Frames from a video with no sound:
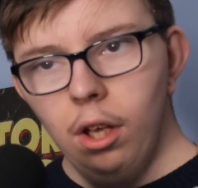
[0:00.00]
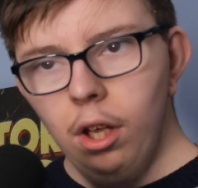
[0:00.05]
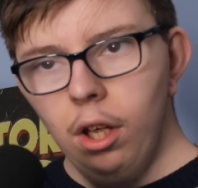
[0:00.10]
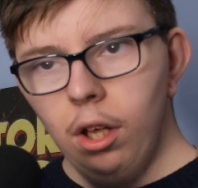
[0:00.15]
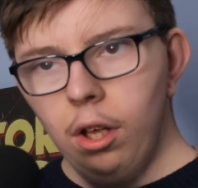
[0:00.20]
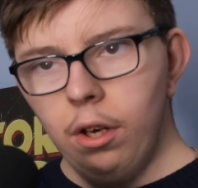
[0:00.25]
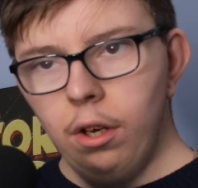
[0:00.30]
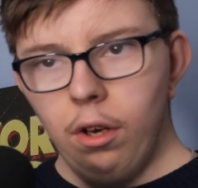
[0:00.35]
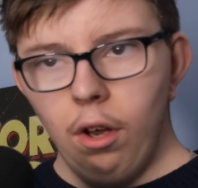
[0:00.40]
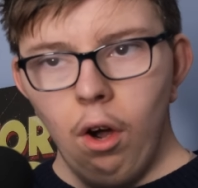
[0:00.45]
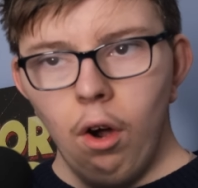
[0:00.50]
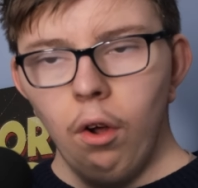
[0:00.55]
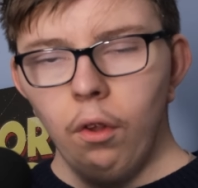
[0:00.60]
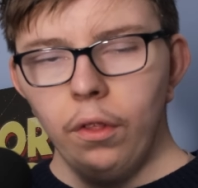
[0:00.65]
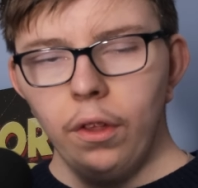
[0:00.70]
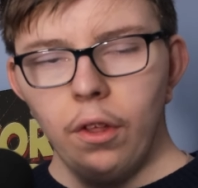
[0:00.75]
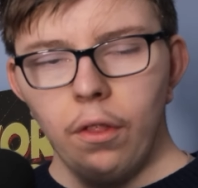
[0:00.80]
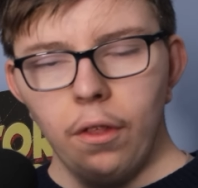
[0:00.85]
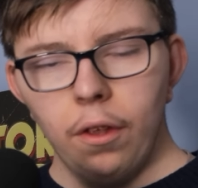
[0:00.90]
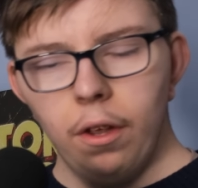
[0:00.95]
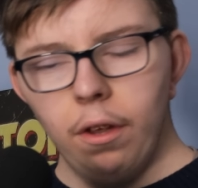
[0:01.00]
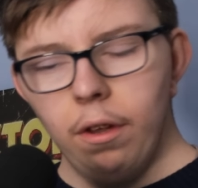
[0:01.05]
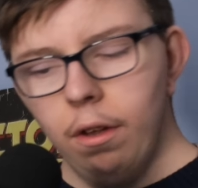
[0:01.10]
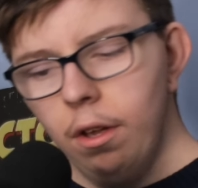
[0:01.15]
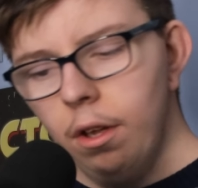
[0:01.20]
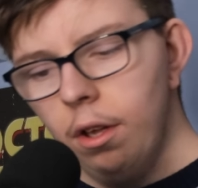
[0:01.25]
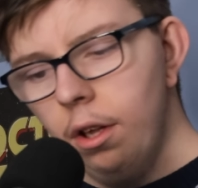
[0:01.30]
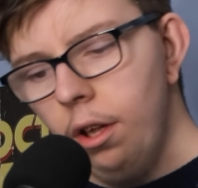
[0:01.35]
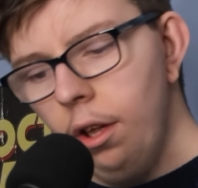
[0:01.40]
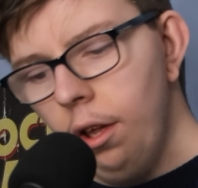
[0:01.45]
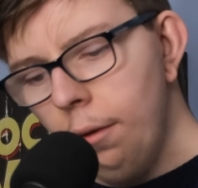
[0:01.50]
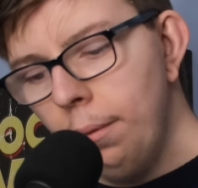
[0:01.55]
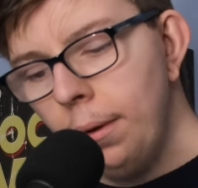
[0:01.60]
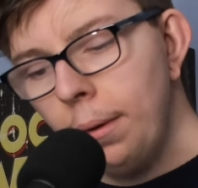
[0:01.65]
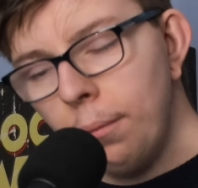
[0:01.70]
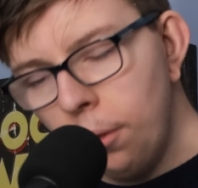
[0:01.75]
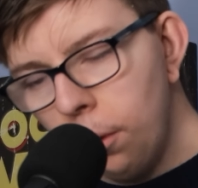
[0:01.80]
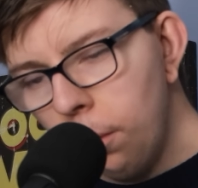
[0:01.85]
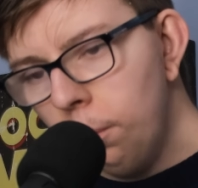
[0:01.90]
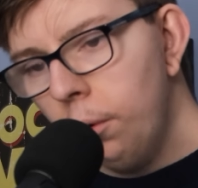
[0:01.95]
and all the other
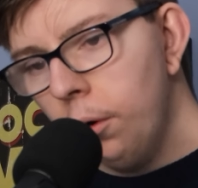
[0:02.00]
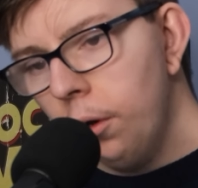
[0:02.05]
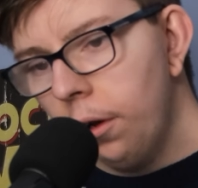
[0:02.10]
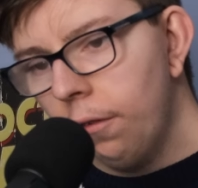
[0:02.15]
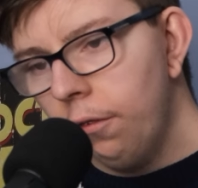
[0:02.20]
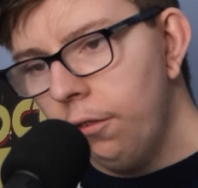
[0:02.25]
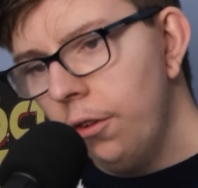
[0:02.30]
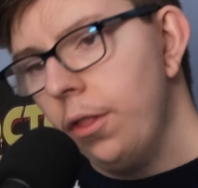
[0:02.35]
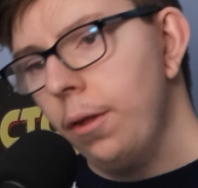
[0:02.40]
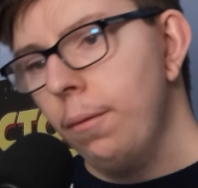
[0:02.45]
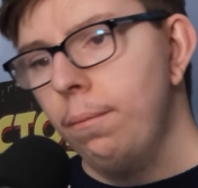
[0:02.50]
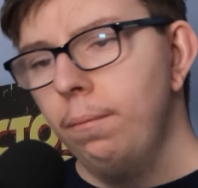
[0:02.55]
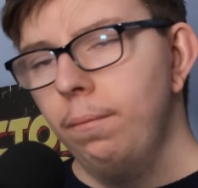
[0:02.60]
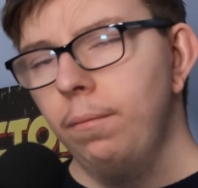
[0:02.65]
people that work for the